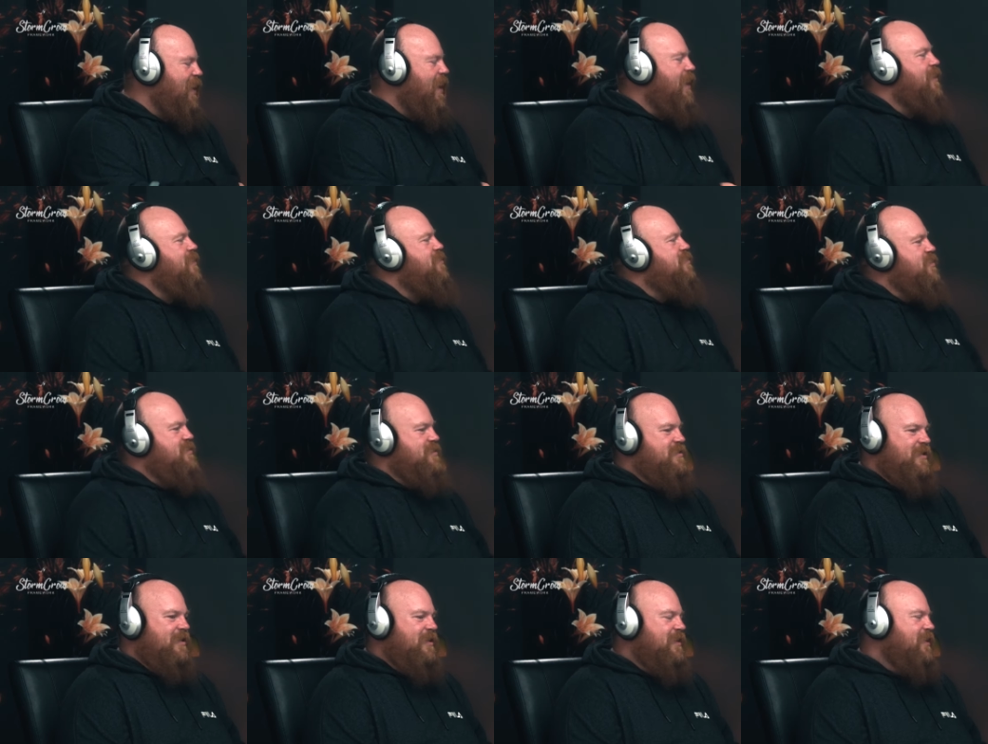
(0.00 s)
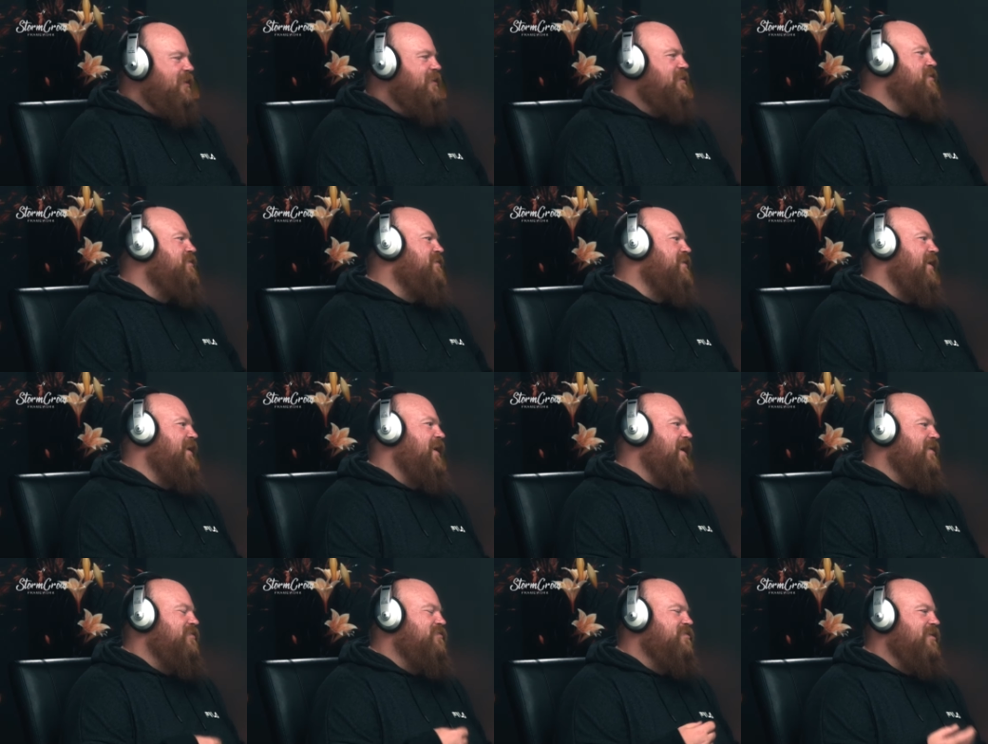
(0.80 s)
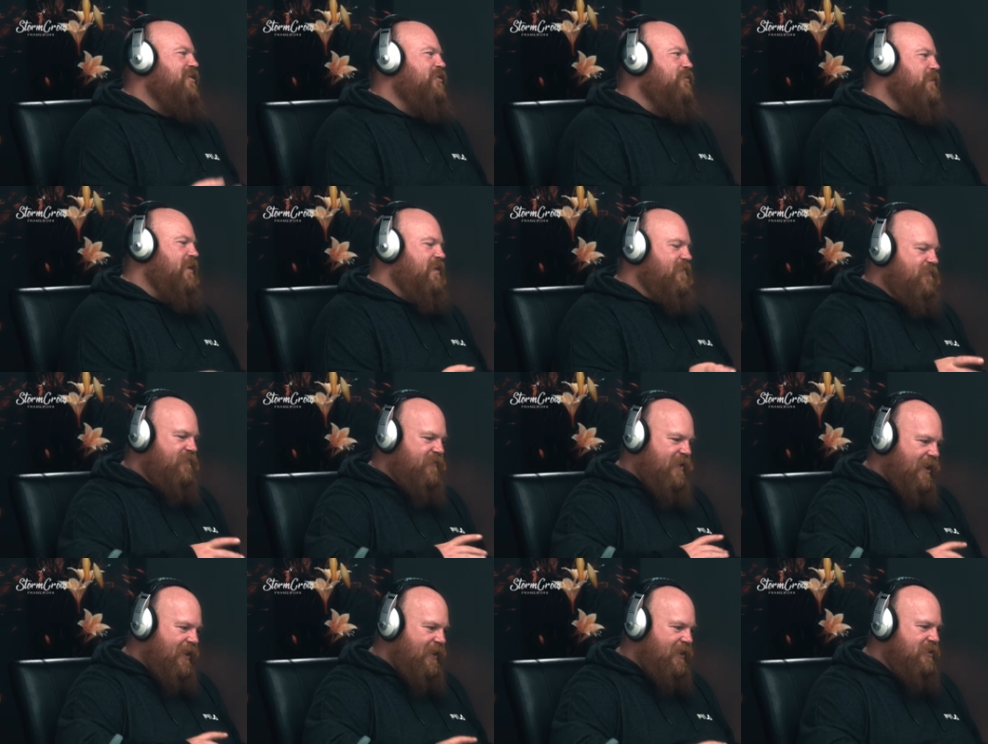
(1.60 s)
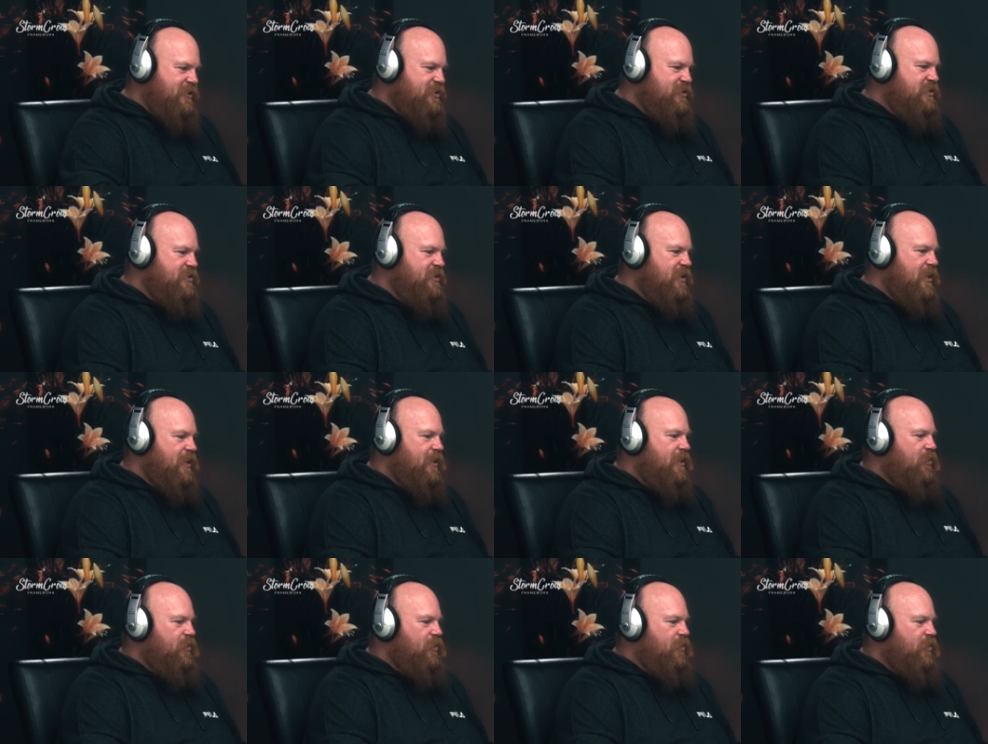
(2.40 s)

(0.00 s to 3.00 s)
And it's just that extra little bit of cash